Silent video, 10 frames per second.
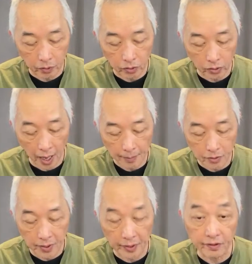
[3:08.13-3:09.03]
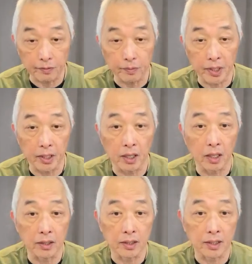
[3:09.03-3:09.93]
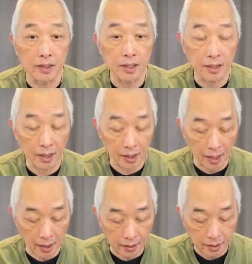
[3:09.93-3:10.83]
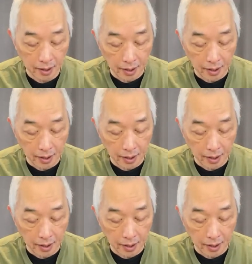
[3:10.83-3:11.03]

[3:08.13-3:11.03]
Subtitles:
collaborating with me on the Sunday class,